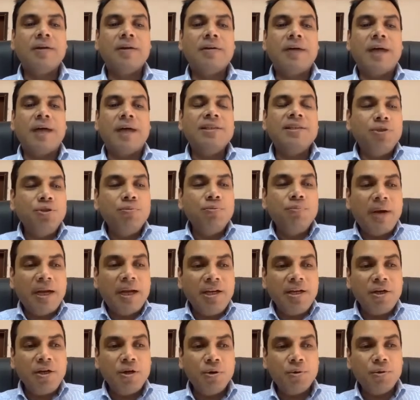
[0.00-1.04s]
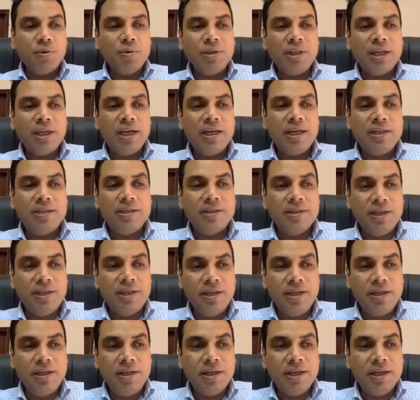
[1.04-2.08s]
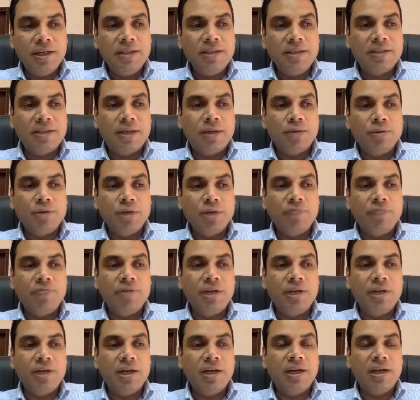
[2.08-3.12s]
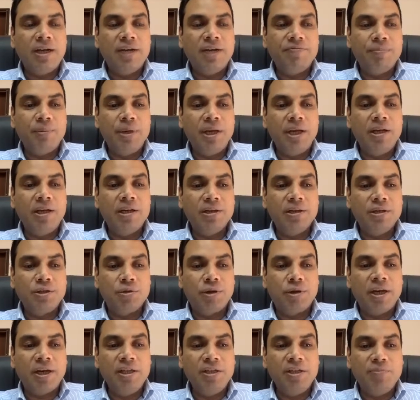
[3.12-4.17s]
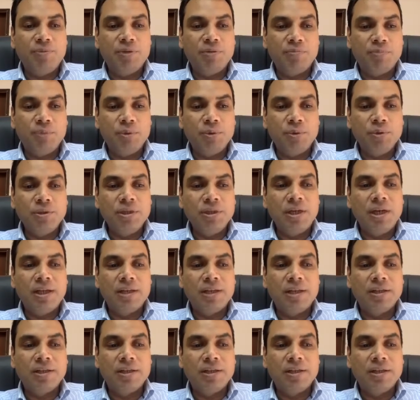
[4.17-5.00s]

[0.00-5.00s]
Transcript: As you might know that India and South Africa have made a joint proposal at